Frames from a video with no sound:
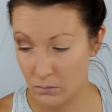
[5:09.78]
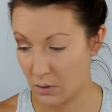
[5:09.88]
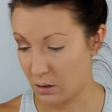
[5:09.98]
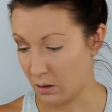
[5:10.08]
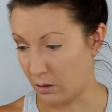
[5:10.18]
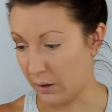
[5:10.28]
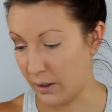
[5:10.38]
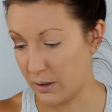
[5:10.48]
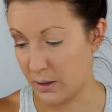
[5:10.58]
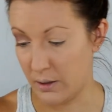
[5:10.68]

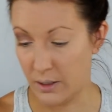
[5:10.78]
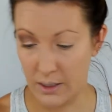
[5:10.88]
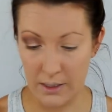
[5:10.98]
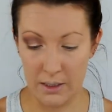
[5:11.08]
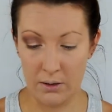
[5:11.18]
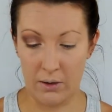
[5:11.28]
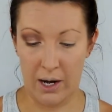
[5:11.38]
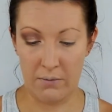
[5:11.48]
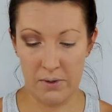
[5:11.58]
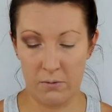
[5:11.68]
I did
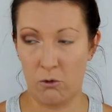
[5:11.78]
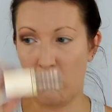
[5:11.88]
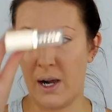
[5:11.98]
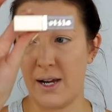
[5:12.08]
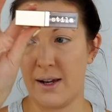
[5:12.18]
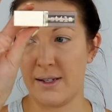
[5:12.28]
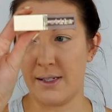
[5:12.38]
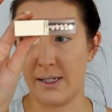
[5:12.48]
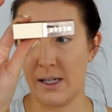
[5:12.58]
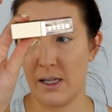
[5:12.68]
grab some of my
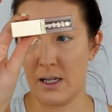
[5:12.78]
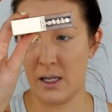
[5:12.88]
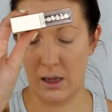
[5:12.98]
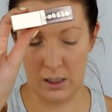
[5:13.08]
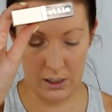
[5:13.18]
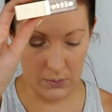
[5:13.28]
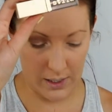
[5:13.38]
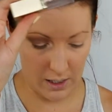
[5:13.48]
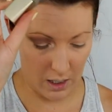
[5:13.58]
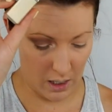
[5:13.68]
Stila
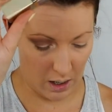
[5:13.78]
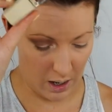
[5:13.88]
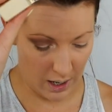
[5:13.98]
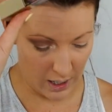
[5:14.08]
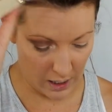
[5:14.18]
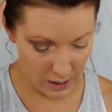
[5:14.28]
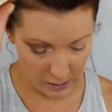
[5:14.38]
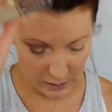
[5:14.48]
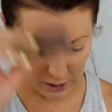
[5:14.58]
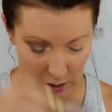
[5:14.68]
liquid eye
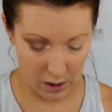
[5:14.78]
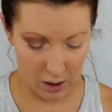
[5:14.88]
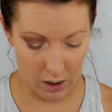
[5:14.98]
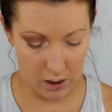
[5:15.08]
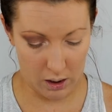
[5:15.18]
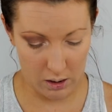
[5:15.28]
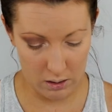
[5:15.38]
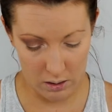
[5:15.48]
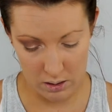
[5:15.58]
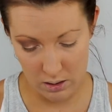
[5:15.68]
glitter.
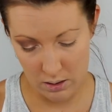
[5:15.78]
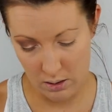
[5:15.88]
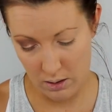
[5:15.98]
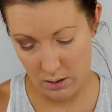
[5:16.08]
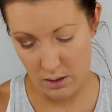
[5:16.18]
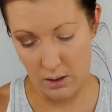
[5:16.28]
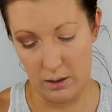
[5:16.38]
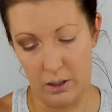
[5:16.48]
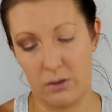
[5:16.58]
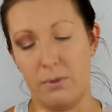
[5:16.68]

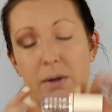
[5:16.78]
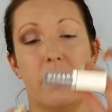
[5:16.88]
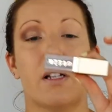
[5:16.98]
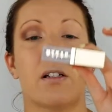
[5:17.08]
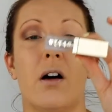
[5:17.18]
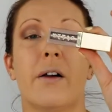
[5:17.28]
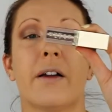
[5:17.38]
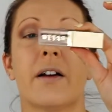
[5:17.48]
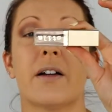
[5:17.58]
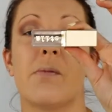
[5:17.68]
Let's read what it's called
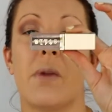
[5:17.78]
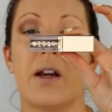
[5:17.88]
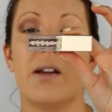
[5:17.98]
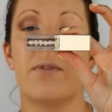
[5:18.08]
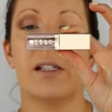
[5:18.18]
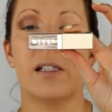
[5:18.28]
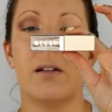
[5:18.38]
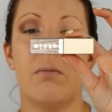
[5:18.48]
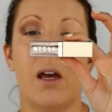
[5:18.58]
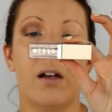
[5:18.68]
here. Magnificent
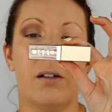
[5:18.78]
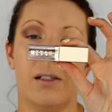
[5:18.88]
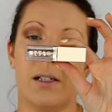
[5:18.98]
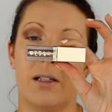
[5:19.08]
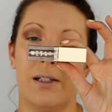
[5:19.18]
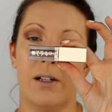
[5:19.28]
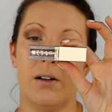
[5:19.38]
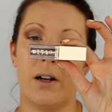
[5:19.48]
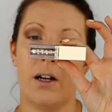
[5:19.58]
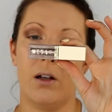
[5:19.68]
Metals
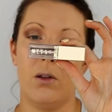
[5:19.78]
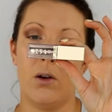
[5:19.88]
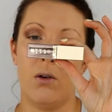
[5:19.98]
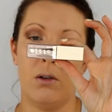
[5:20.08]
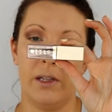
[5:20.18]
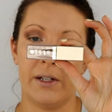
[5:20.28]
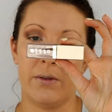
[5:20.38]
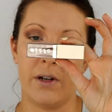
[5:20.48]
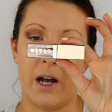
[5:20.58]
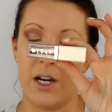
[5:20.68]
Glitter and Glow
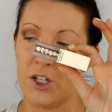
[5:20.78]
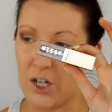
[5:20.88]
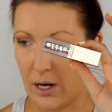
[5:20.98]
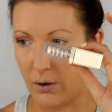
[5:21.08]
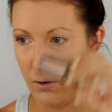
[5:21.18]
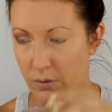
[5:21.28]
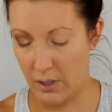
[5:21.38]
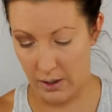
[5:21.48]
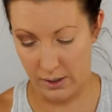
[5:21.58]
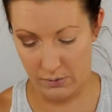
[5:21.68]
Liquid Eyeshadow.
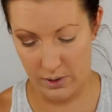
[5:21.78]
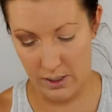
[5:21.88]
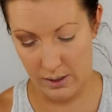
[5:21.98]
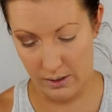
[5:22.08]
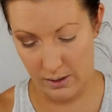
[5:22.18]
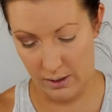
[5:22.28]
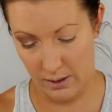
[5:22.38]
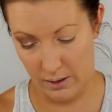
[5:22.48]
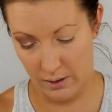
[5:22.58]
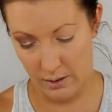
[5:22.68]
And this one is
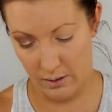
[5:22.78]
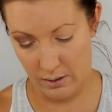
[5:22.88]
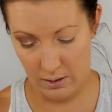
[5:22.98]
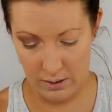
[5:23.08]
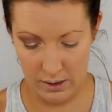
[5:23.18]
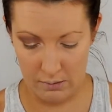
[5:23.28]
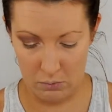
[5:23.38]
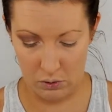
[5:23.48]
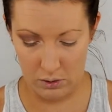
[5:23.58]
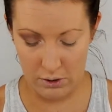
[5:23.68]
in
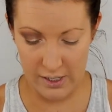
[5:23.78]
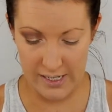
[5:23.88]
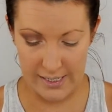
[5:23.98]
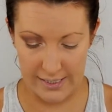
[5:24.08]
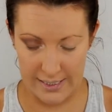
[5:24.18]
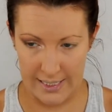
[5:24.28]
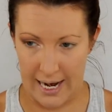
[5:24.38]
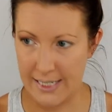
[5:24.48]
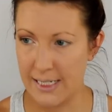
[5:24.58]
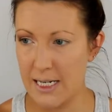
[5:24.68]
Smoldering
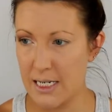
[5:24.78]
Satin.